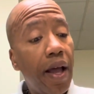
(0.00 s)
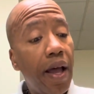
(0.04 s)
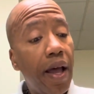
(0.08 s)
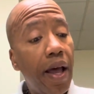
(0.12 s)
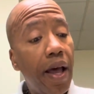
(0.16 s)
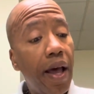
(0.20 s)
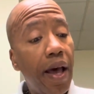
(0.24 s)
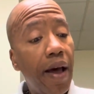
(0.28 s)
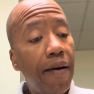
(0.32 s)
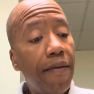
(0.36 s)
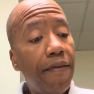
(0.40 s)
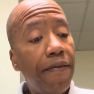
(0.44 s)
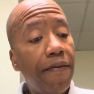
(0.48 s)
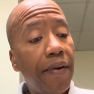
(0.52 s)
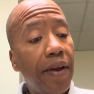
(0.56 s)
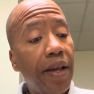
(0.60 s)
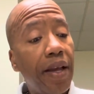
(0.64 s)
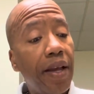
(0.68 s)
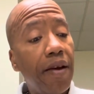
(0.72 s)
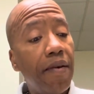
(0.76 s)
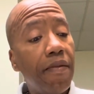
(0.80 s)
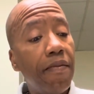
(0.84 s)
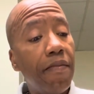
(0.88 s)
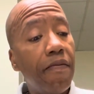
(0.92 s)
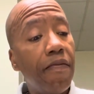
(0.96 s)

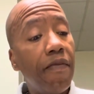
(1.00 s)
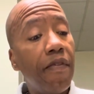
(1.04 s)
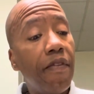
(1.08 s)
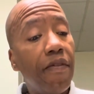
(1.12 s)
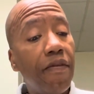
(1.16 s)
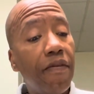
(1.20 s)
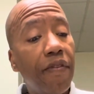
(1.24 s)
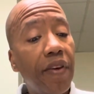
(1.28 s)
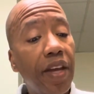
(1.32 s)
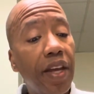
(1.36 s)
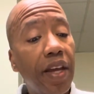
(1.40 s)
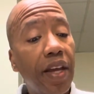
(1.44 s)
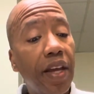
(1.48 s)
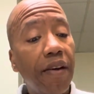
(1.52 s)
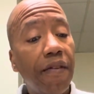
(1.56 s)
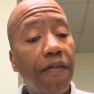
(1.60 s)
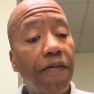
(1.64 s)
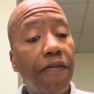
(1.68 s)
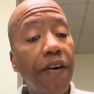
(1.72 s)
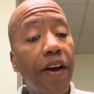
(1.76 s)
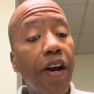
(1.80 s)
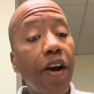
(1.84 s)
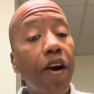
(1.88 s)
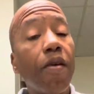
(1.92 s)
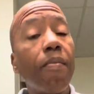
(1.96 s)
FMV,
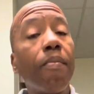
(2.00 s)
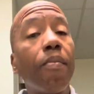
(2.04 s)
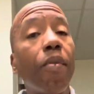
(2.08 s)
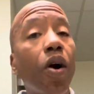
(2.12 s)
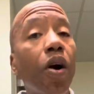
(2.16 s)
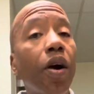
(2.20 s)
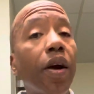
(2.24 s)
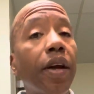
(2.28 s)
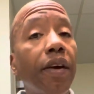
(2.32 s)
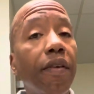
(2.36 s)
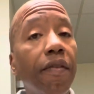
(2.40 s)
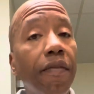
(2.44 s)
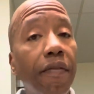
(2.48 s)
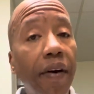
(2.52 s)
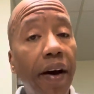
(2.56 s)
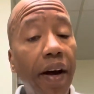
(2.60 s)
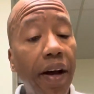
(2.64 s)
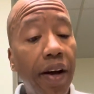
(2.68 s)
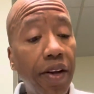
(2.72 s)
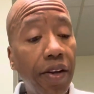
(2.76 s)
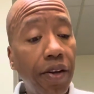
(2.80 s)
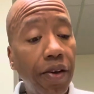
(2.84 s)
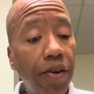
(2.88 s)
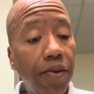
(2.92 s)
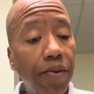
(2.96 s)
fair market
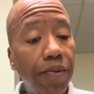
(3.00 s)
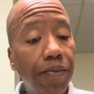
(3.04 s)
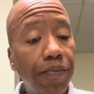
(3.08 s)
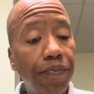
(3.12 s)
value.